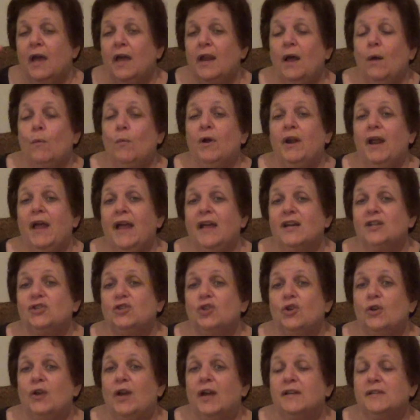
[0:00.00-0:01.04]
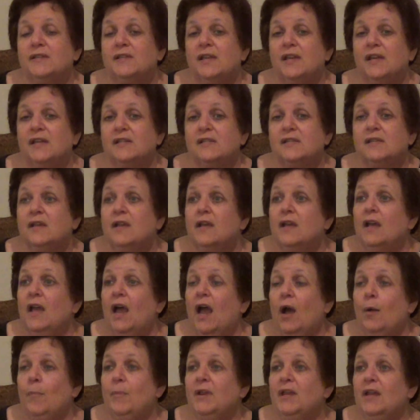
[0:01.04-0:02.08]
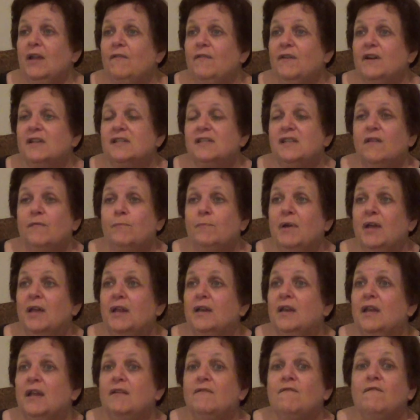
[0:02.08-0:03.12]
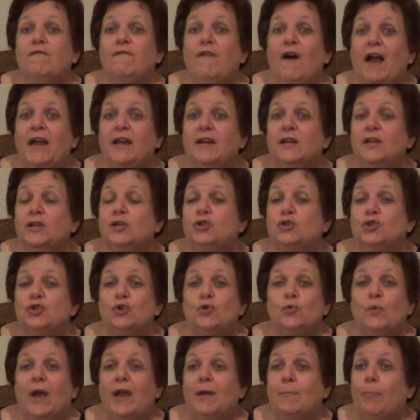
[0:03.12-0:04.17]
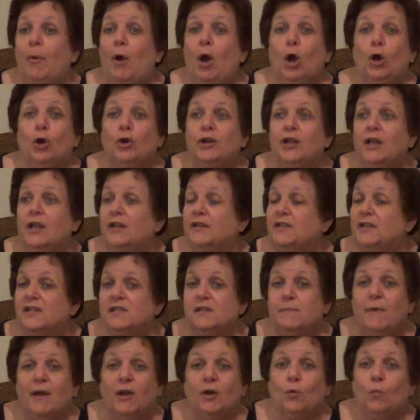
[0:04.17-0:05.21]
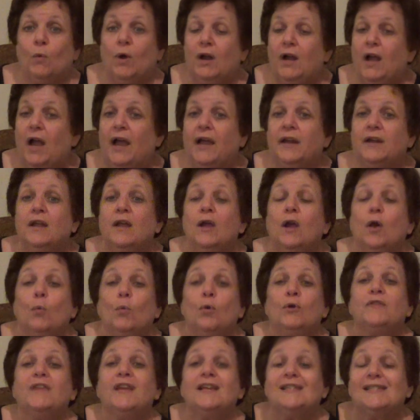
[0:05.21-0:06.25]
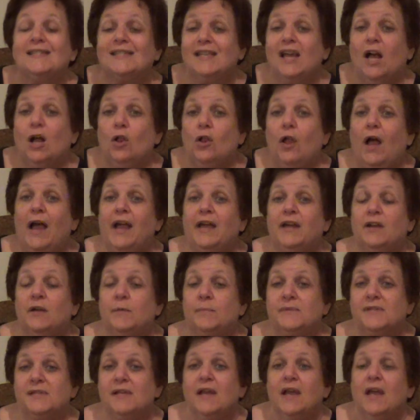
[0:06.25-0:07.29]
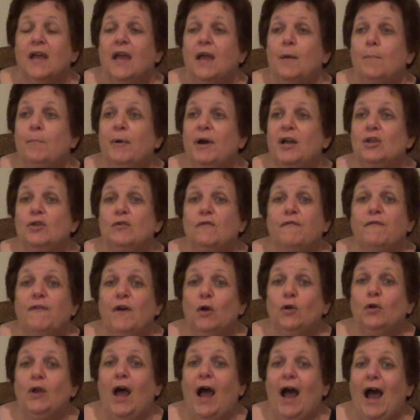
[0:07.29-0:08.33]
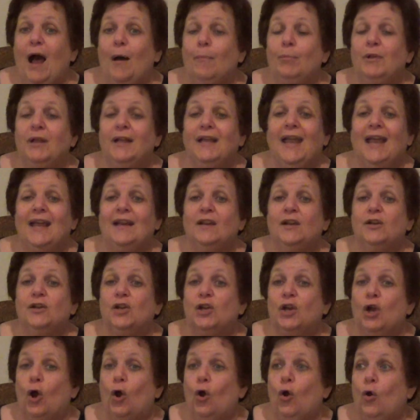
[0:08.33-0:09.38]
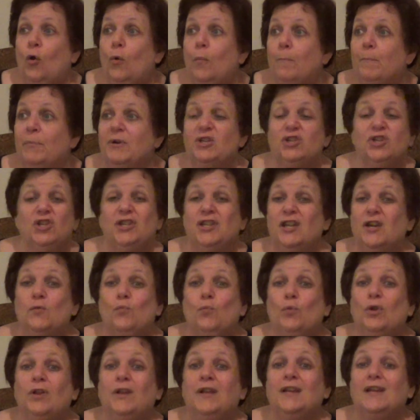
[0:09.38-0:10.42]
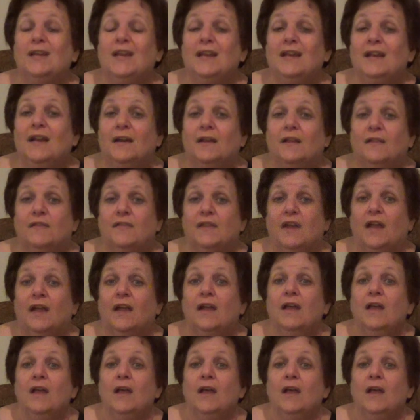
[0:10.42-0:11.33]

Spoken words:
And I want to ask you guys this. How many of us have been invited to a party, it doesn't matter what kind, where they sell items, but you felt obligated to go, but you didn't really need anything.